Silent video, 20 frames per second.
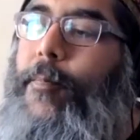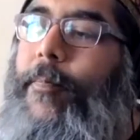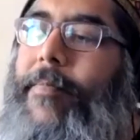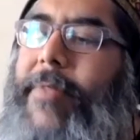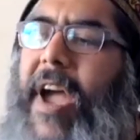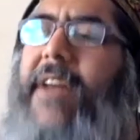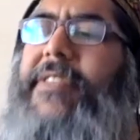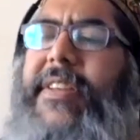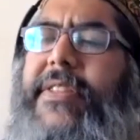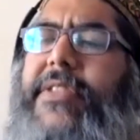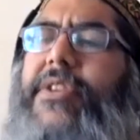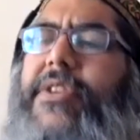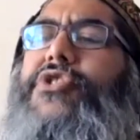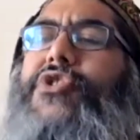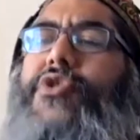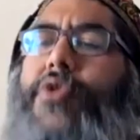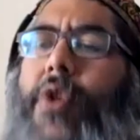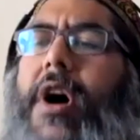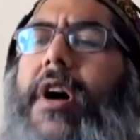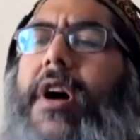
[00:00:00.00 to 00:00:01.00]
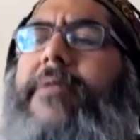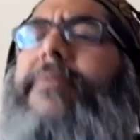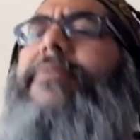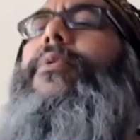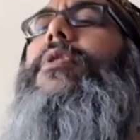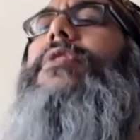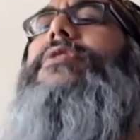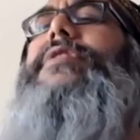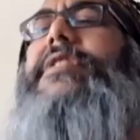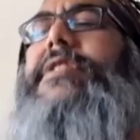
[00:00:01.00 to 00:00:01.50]
I think there's strong
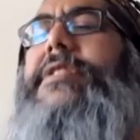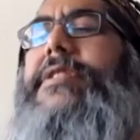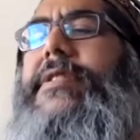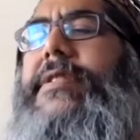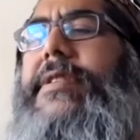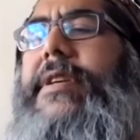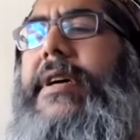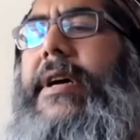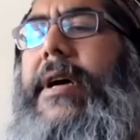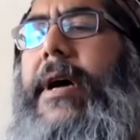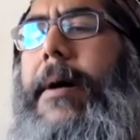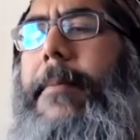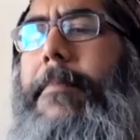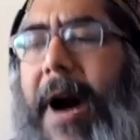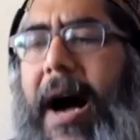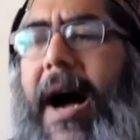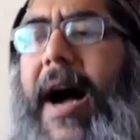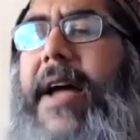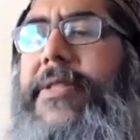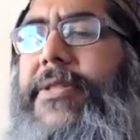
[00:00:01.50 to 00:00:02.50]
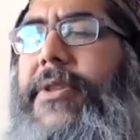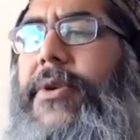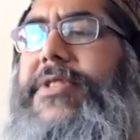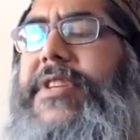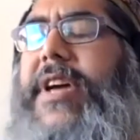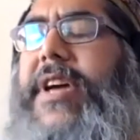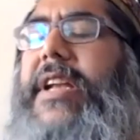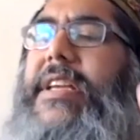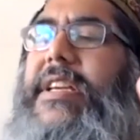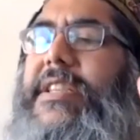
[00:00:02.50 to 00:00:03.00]
forces behind those
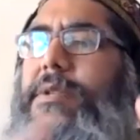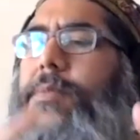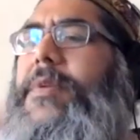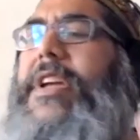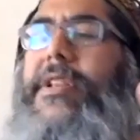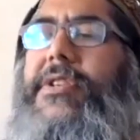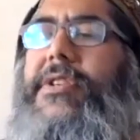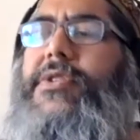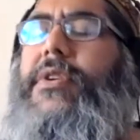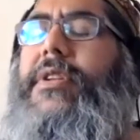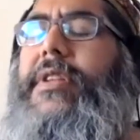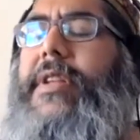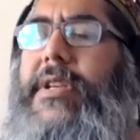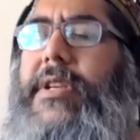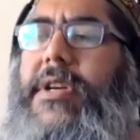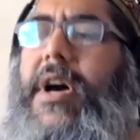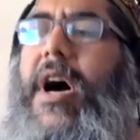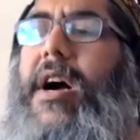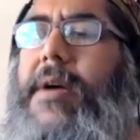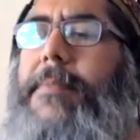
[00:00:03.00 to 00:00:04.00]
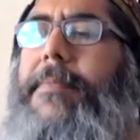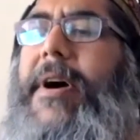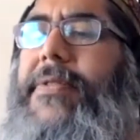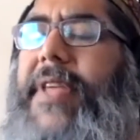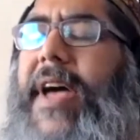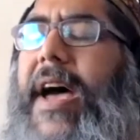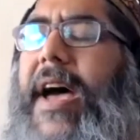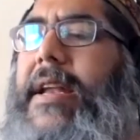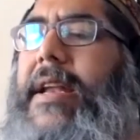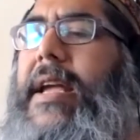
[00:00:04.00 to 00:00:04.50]
ideas, and we can certainly talk about
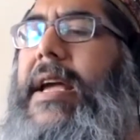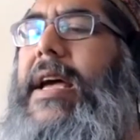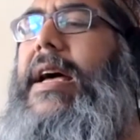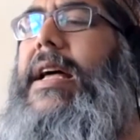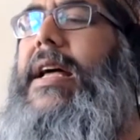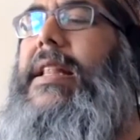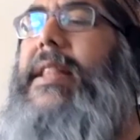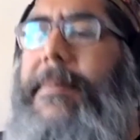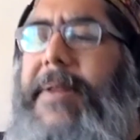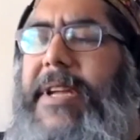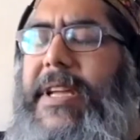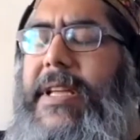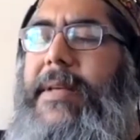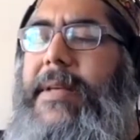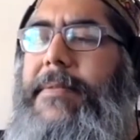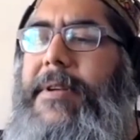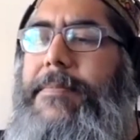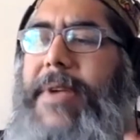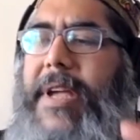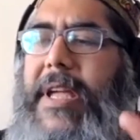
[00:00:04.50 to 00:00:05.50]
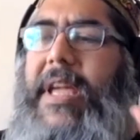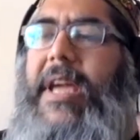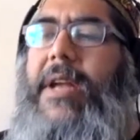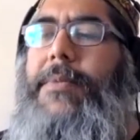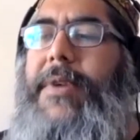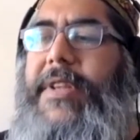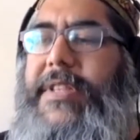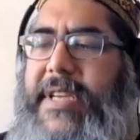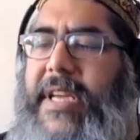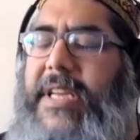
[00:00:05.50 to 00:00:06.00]
that. Let me begin
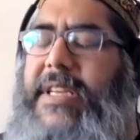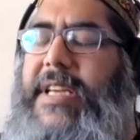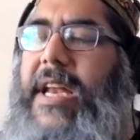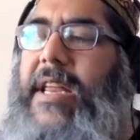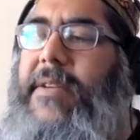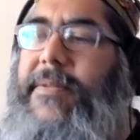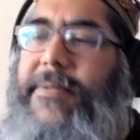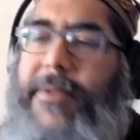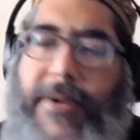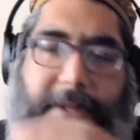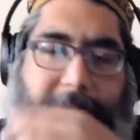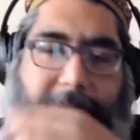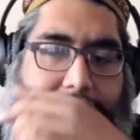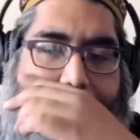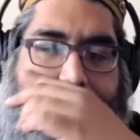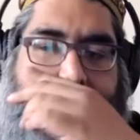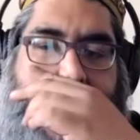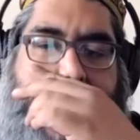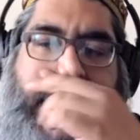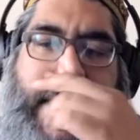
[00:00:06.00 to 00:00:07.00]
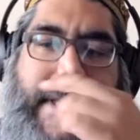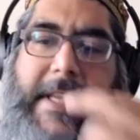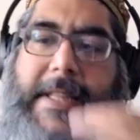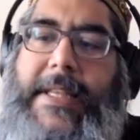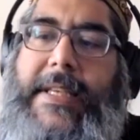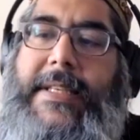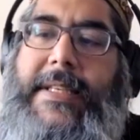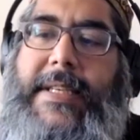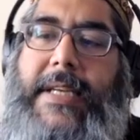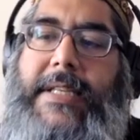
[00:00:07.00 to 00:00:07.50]
with Satanic Verses, because I think
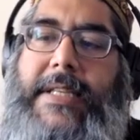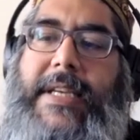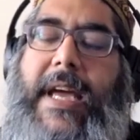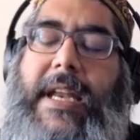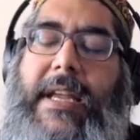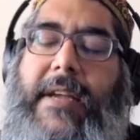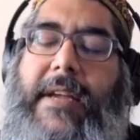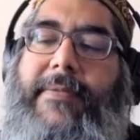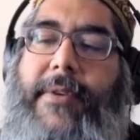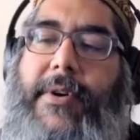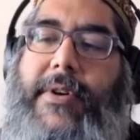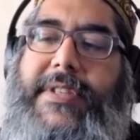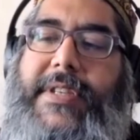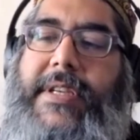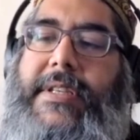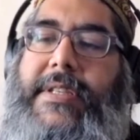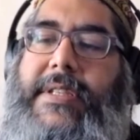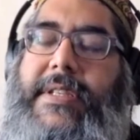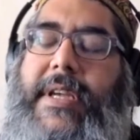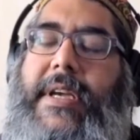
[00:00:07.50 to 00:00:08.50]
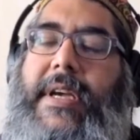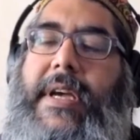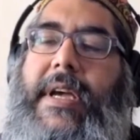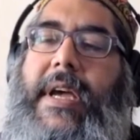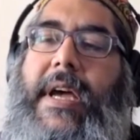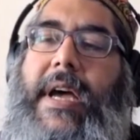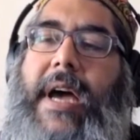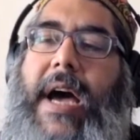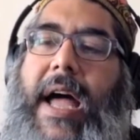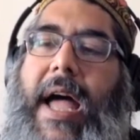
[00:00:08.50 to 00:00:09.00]
the Satanic Verses
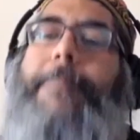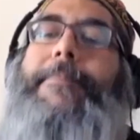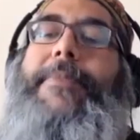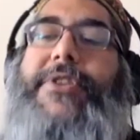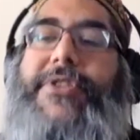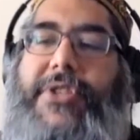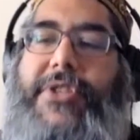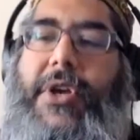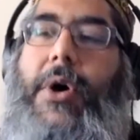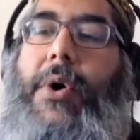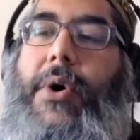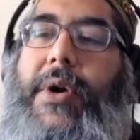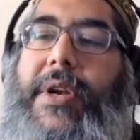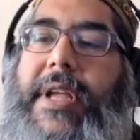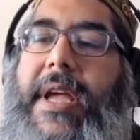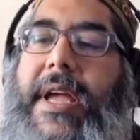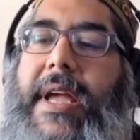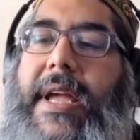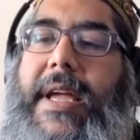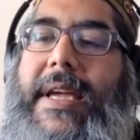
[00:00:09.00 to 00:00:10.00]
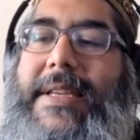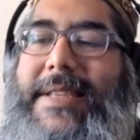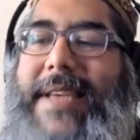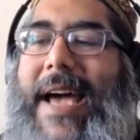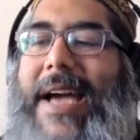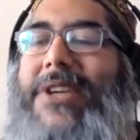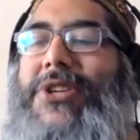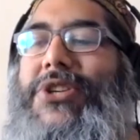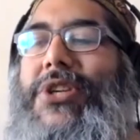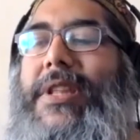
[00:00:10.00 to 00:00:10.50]
episode is
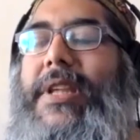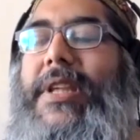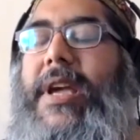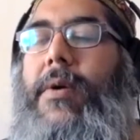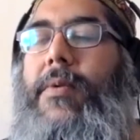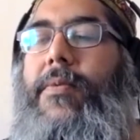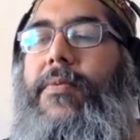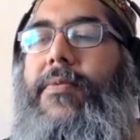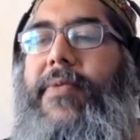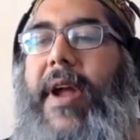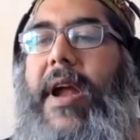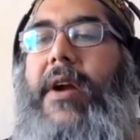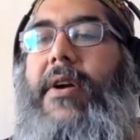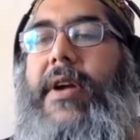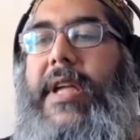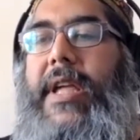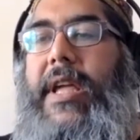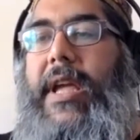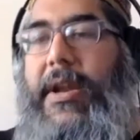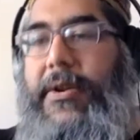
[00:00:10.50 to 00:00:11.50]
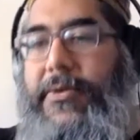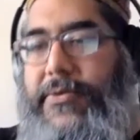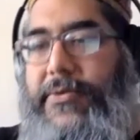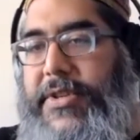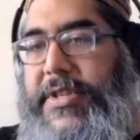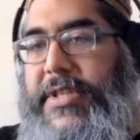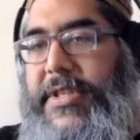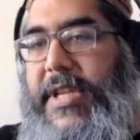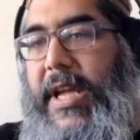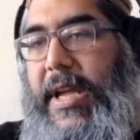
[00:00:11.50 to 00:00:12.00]
actually a very
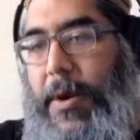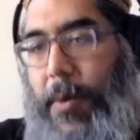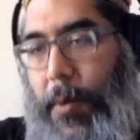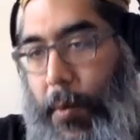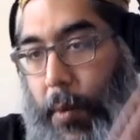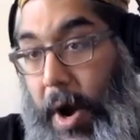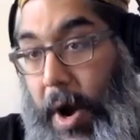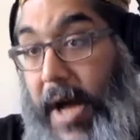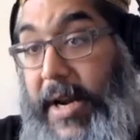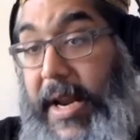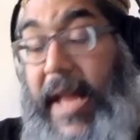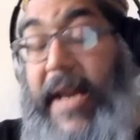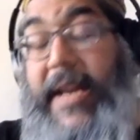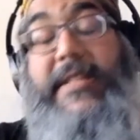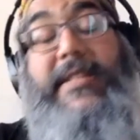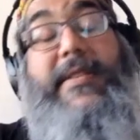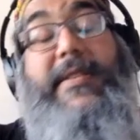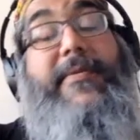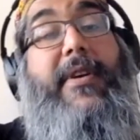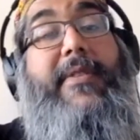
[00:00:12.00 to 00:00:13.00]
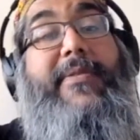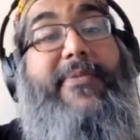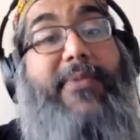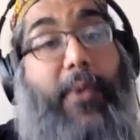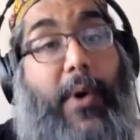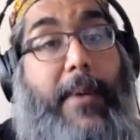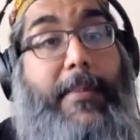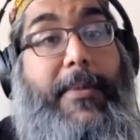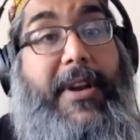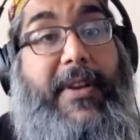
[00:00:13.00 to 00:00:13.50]
interesting one, and it's a very
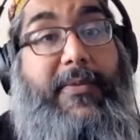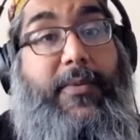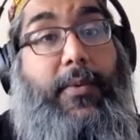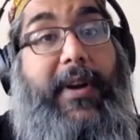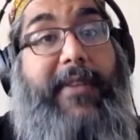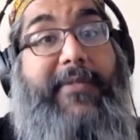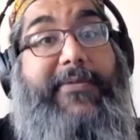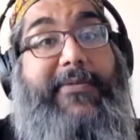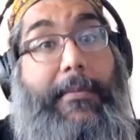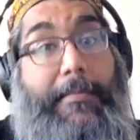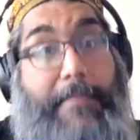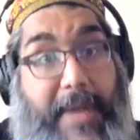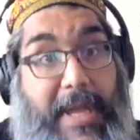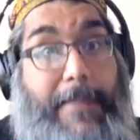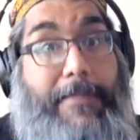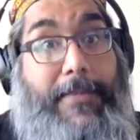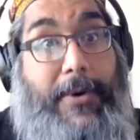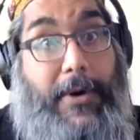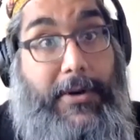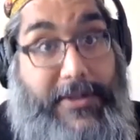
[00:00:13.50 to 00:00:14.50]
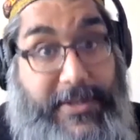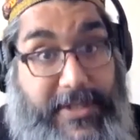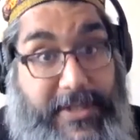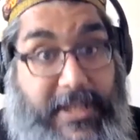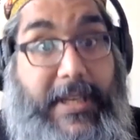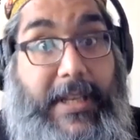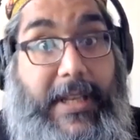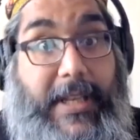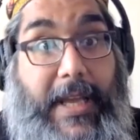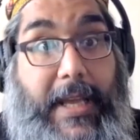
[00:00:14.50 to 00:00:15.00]
formative one for me
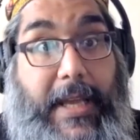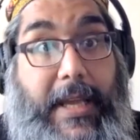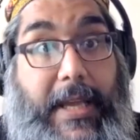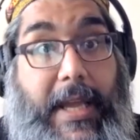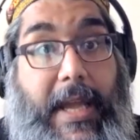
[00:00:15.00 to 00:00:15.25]
personally.